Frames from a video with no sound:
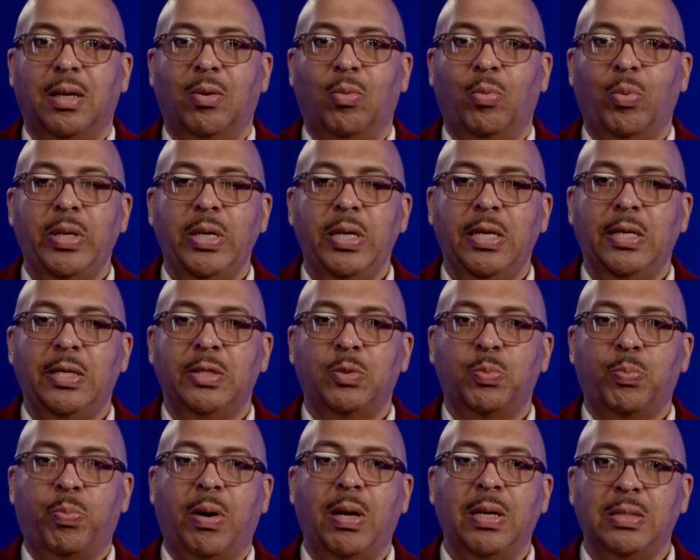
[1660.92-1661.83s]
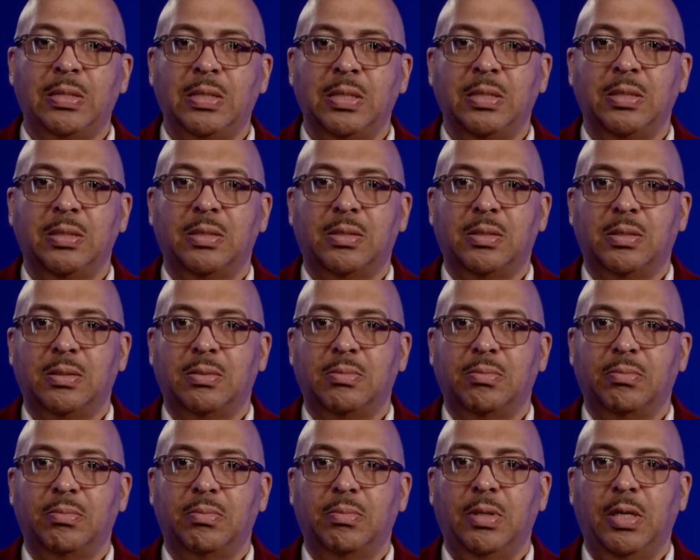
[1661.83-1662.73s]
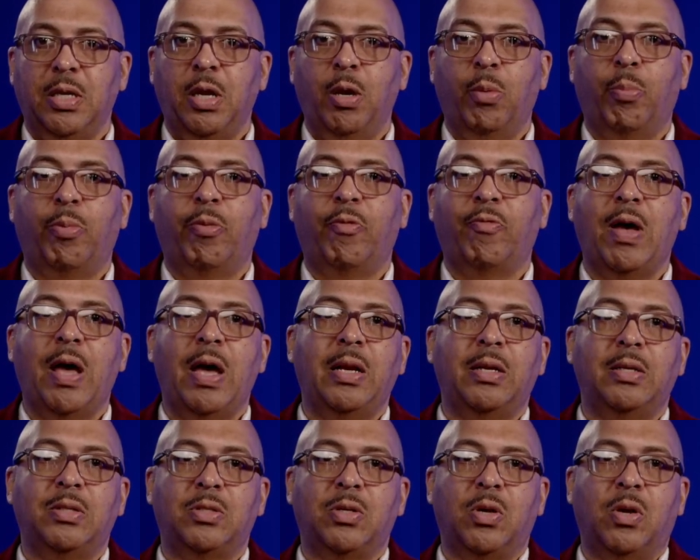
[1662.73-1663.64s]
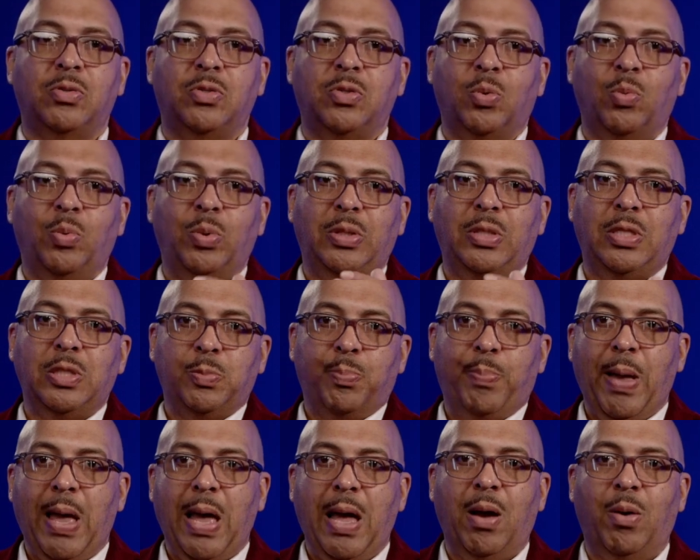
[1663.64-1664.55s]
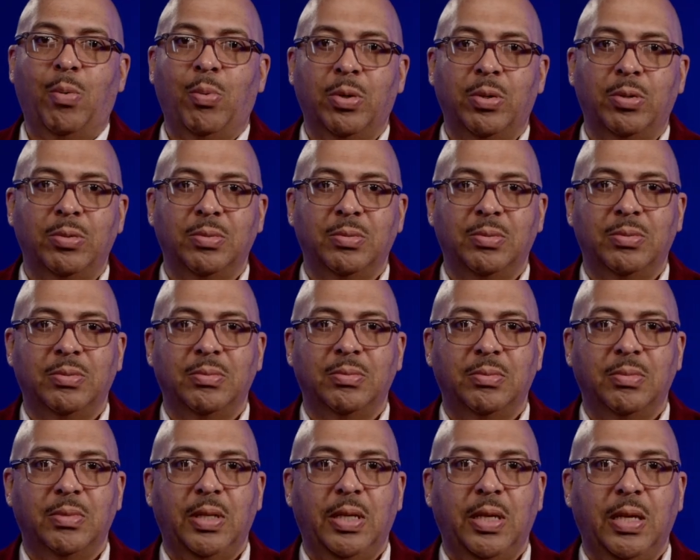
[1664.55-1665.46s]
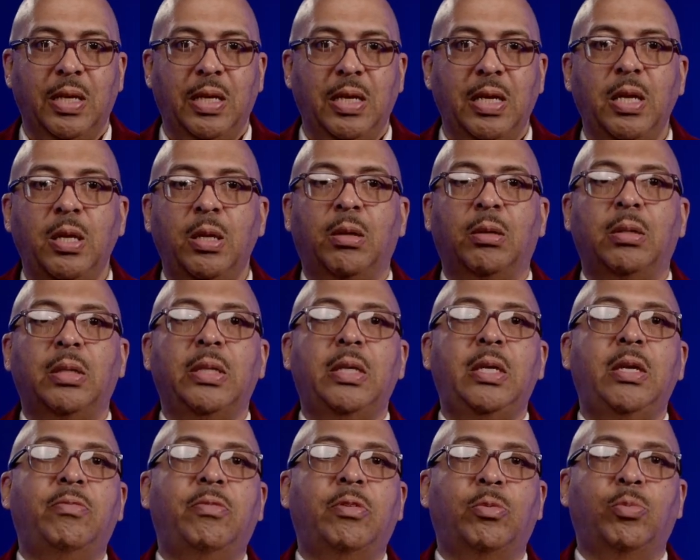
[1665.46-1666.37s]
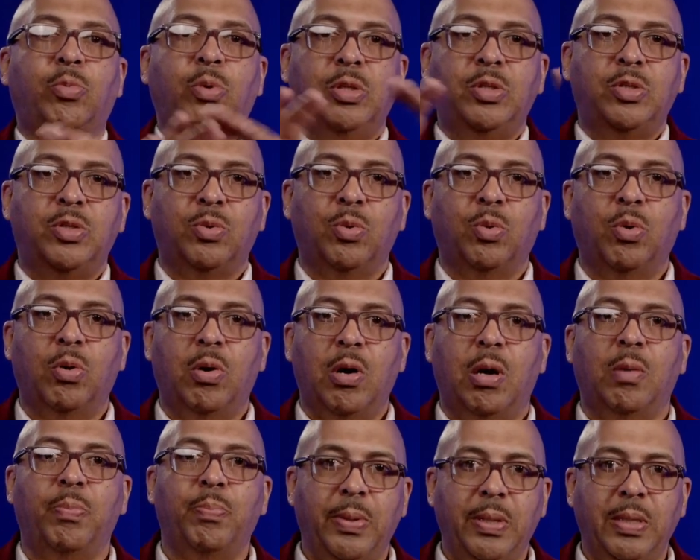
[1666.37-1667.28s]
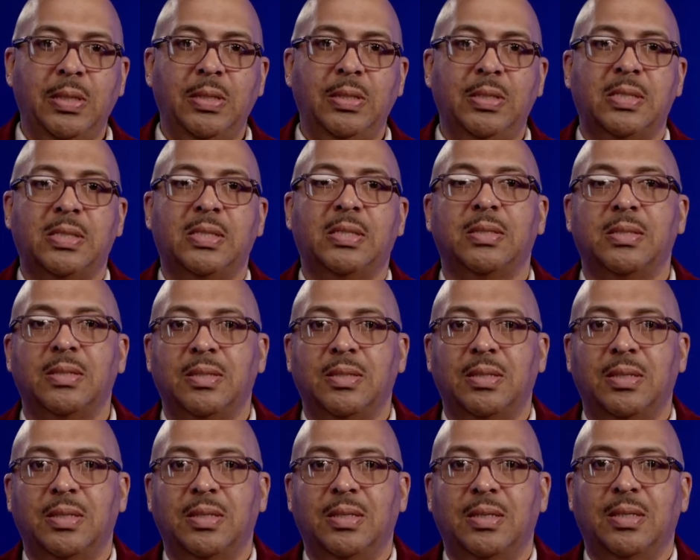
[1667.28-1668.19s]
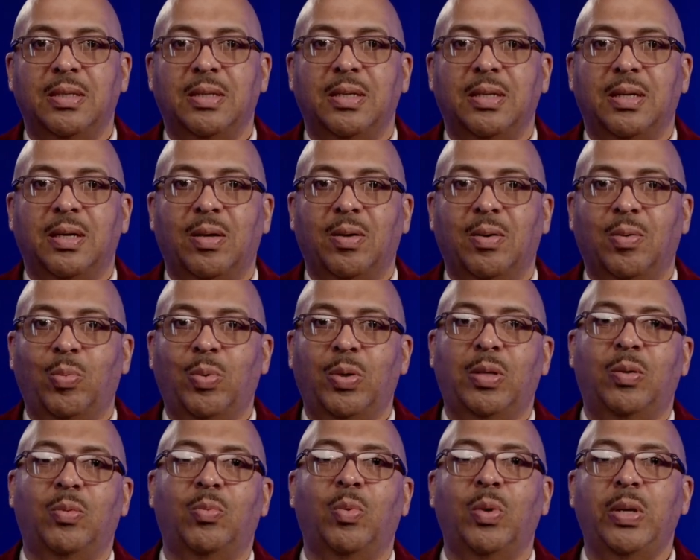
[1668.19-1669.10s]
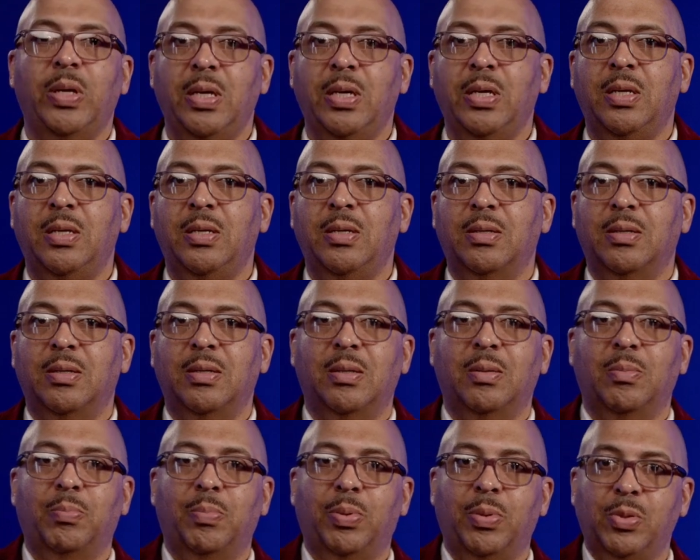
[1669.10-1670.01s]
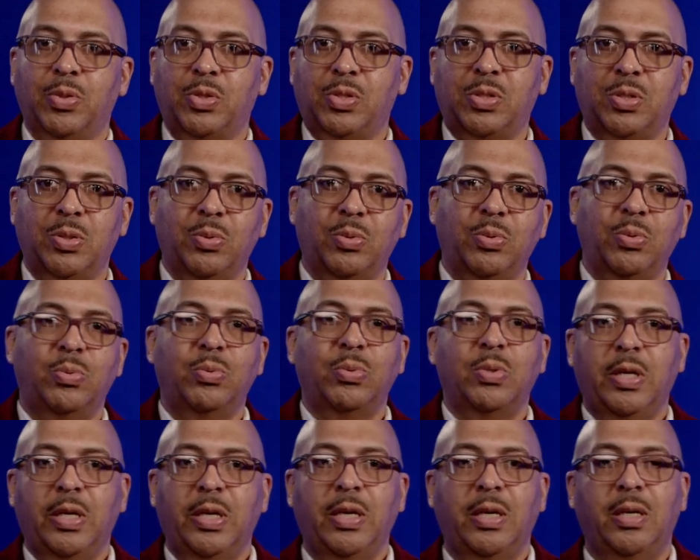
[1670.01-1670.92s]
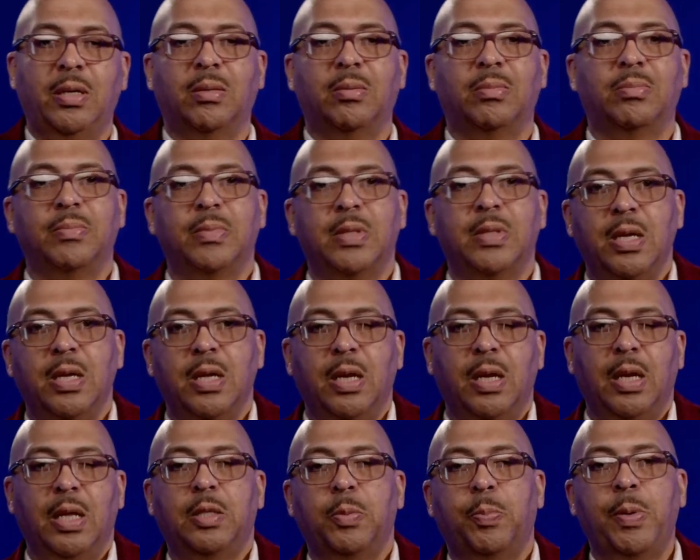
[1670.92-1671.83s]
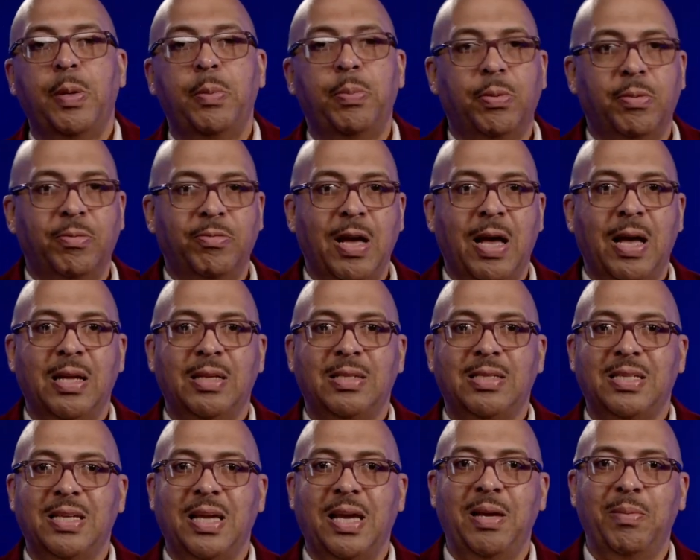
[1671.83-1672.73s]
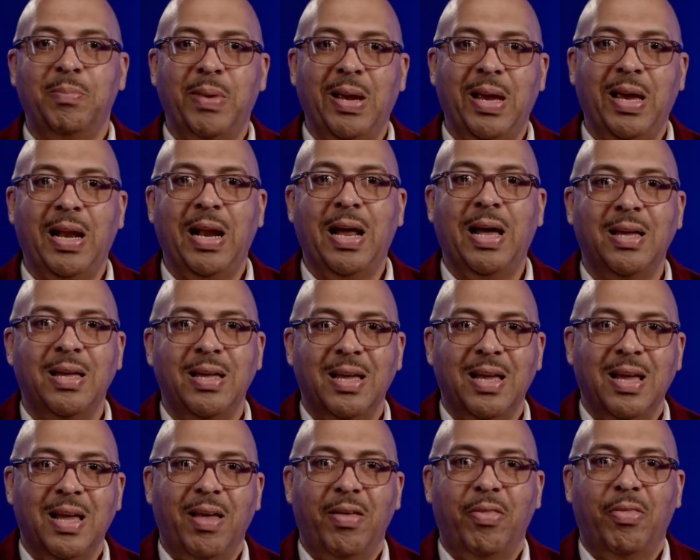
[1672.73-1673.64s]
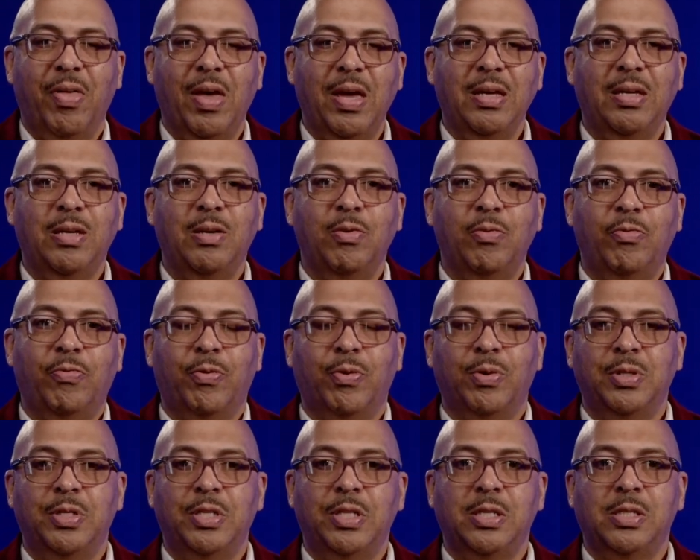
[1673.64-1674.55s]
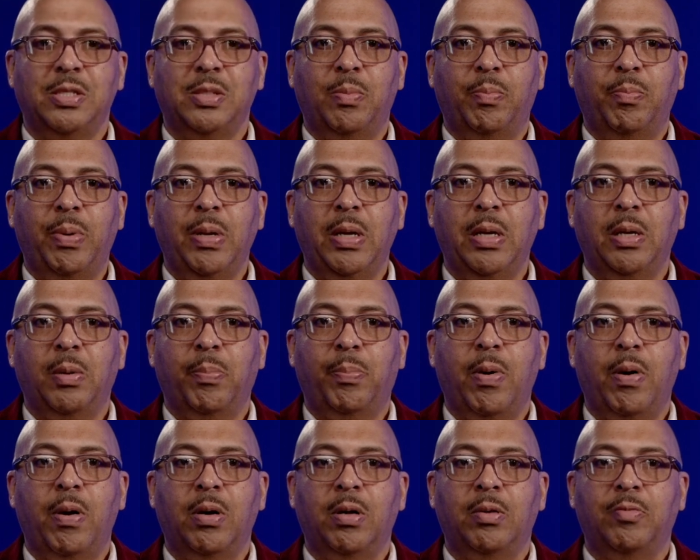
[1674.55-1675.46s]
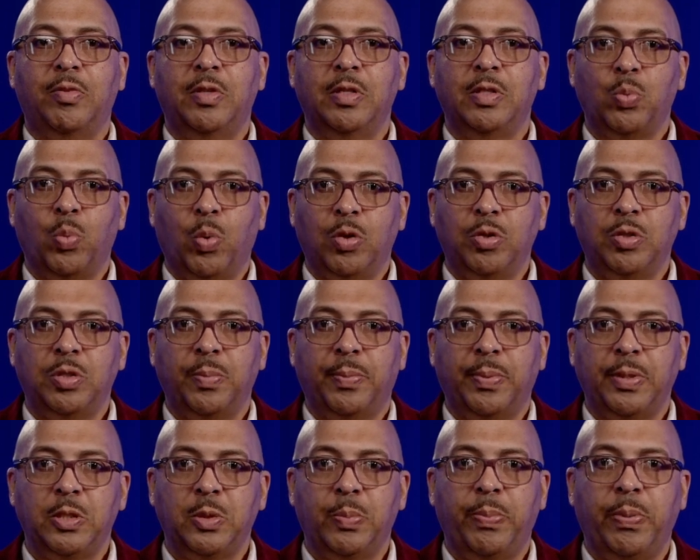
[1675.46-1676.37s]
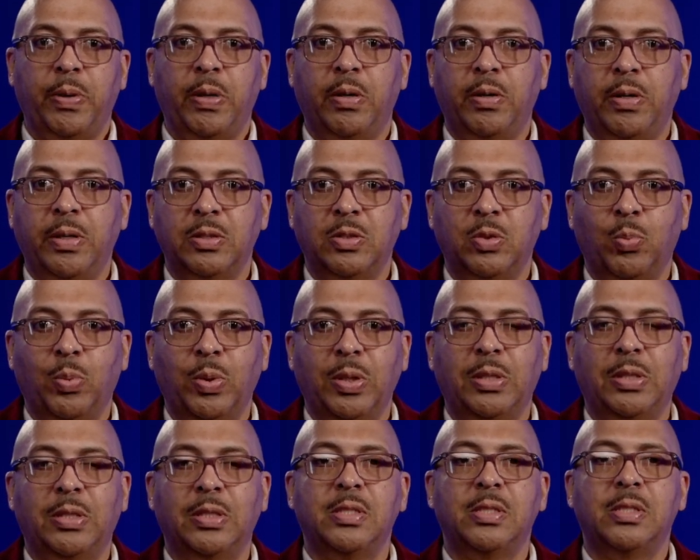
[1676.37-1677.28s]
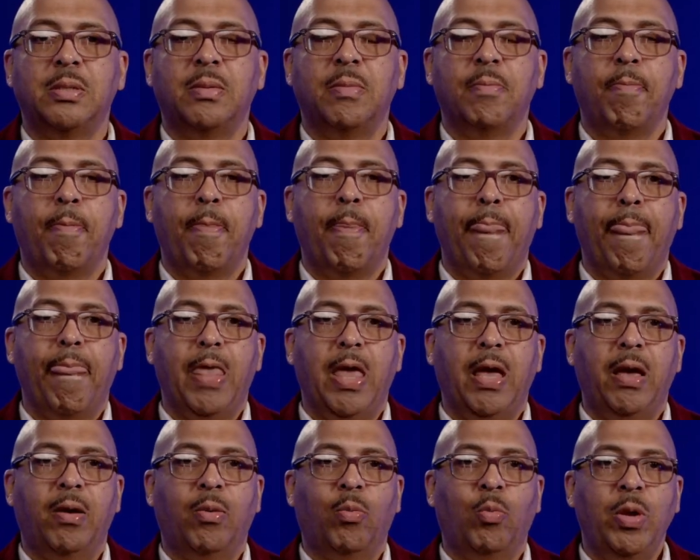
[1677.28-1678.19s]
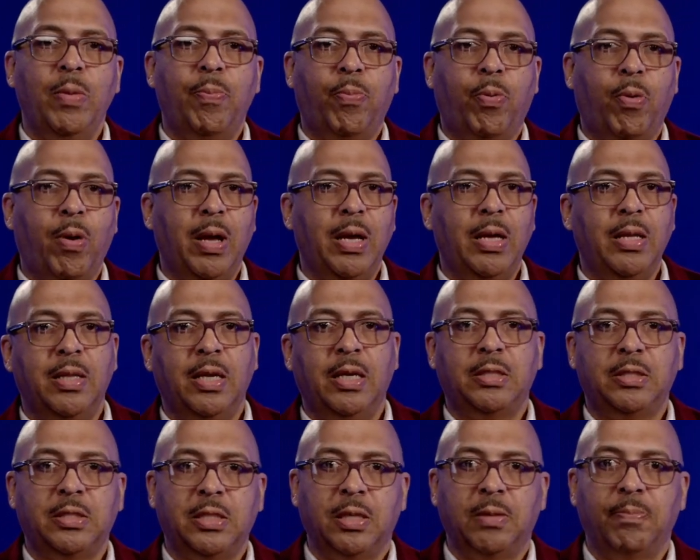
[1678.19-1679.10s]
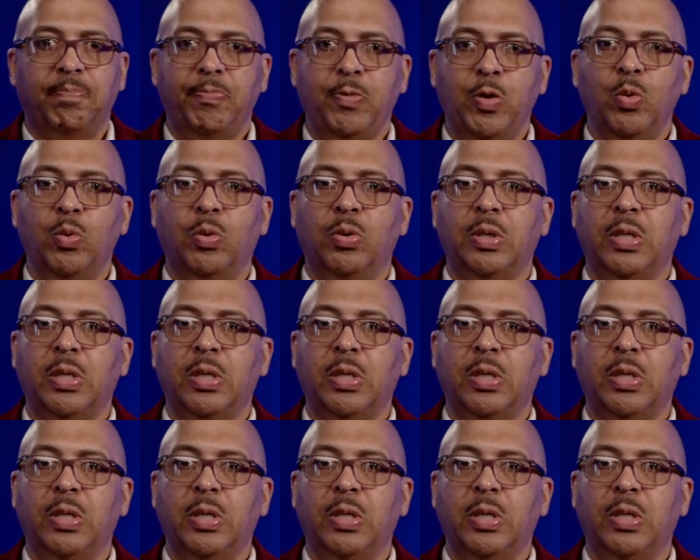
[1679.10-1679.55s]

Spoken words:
We need his presence. He'll provide us also with his power. He'll even restore our peace when we pursue him. Let the people of God say amen. I thank you for just being a part of this worship experience with us. And we pray that you will